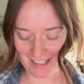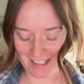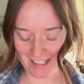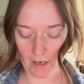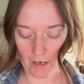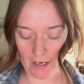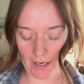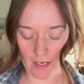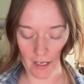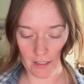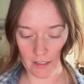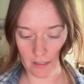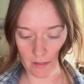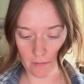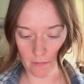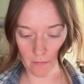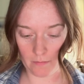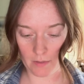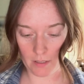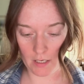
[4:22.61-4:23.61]
I got
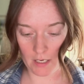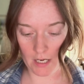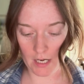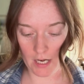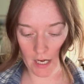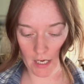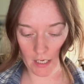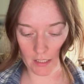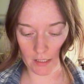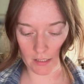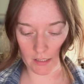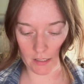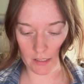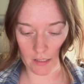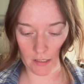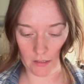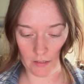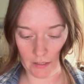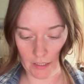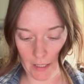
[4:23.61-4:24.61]
some NYX
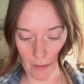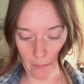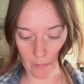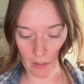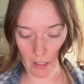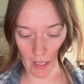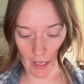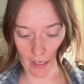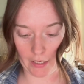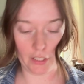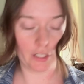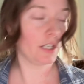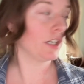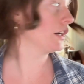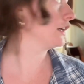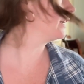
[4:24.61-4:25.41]
lip liner